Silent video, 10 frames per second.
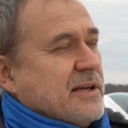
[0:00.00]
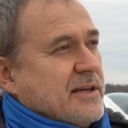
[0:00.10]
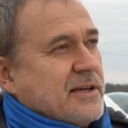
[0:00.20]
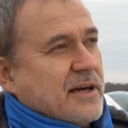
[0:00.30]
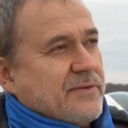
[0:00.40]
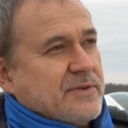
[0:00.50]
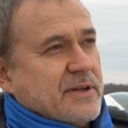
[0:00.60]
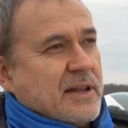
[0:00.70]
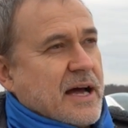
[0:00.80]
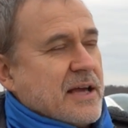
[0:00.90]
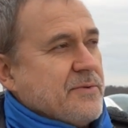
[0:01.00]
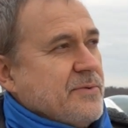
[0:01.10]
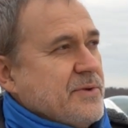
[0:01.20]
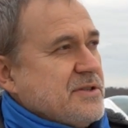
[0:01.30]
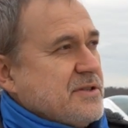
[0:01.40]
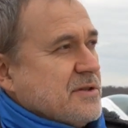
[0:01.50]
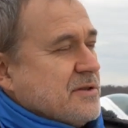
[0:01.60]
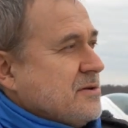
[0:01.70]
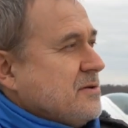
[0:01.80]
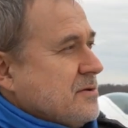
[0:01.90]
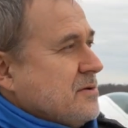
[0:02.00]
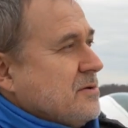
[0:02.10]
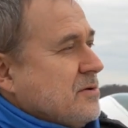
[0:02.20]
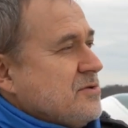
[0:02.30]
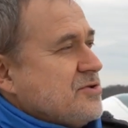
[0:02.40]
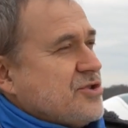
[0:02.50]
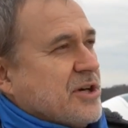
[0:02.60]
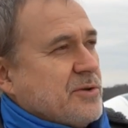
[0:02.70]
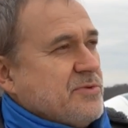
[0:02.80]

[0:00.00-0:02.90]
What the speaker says: aircraft and life with on the Shark